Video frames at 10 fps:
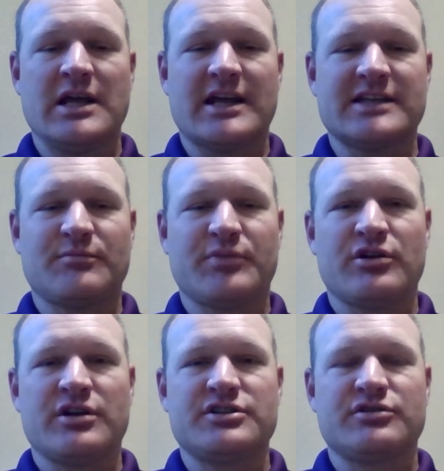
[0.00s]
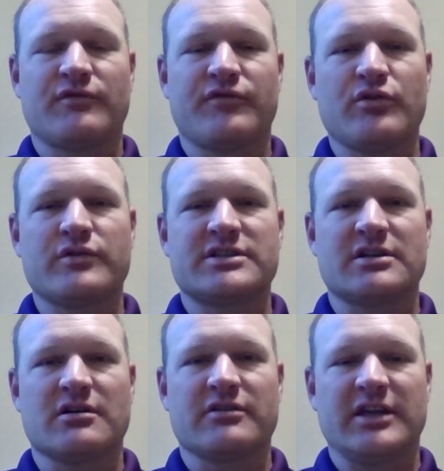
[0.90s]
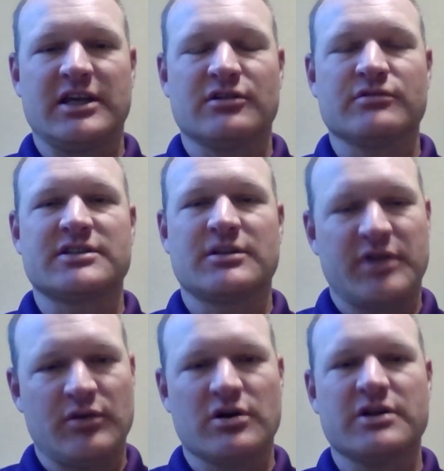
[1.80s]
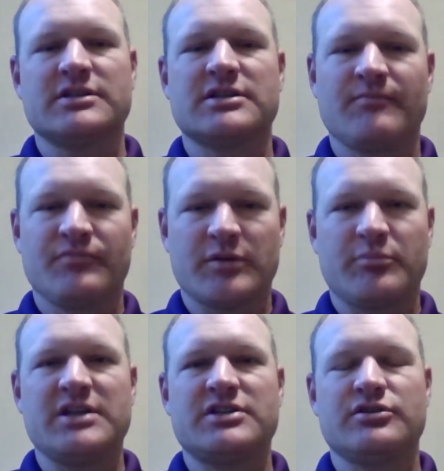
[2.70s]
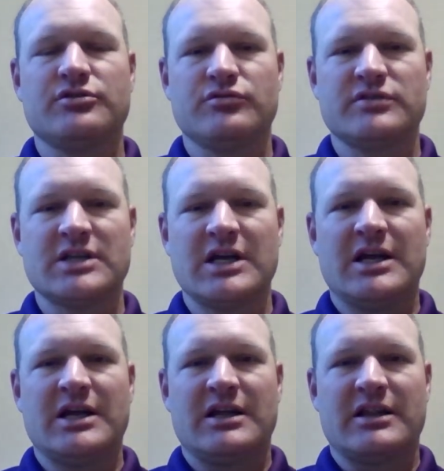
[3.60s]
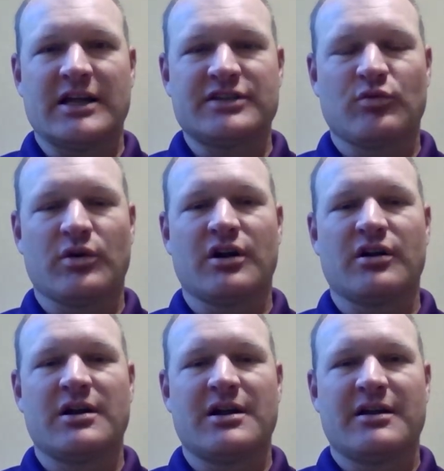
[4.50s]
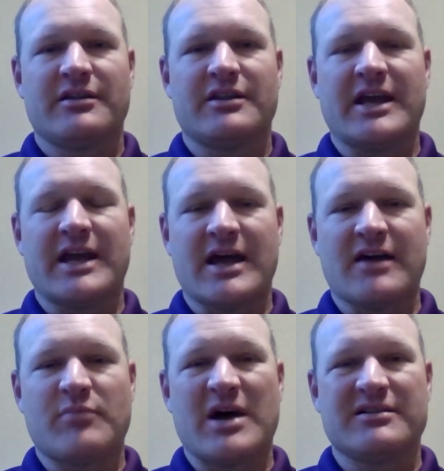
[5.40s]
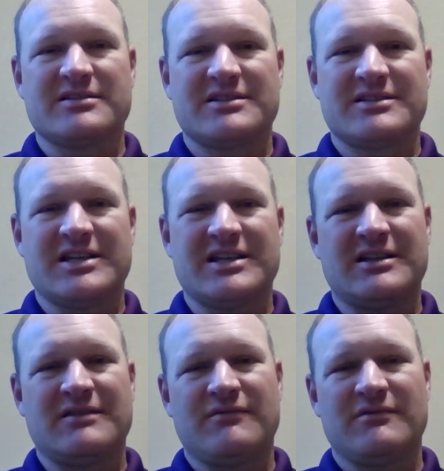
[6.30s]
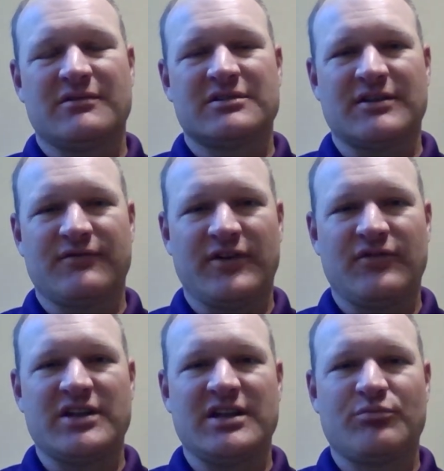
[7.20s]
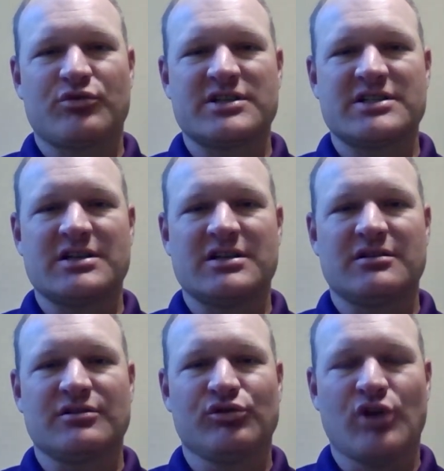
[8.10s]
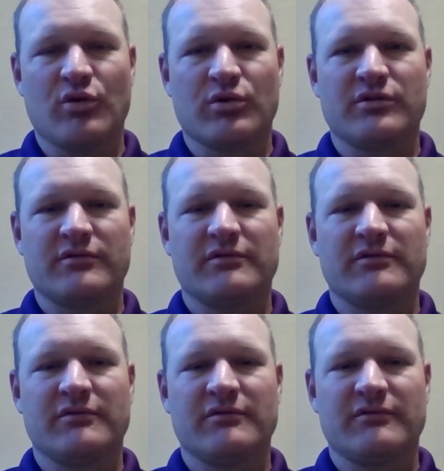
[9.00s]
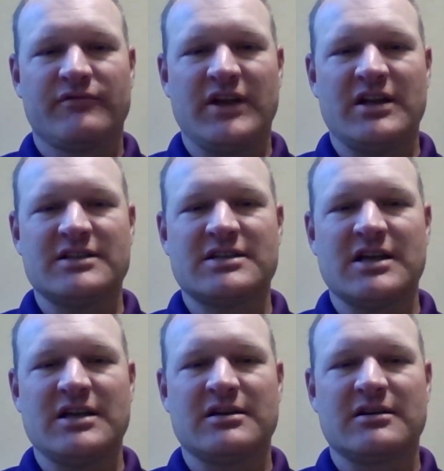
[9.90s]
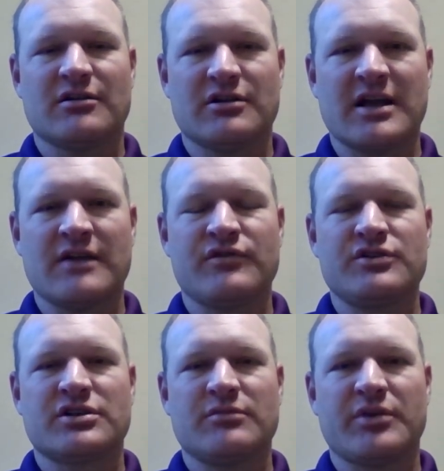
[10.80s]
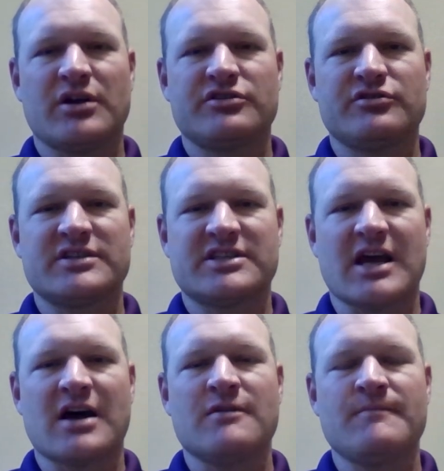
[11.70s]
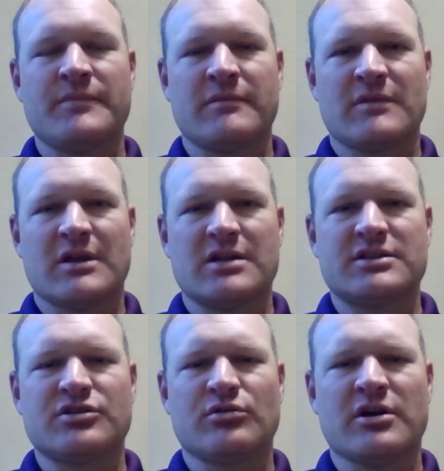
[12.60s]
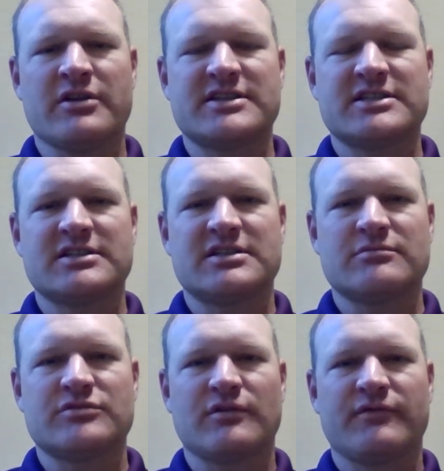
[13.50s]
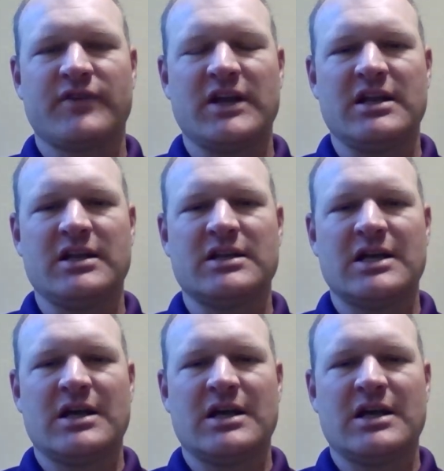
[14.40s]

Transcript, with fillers: that's the parities you're focusing on the gilts, the P1s, the P2s. That's where they have about 10 to 15% lower feed intake on average compared to a sow. And so a lot of the systems are feeding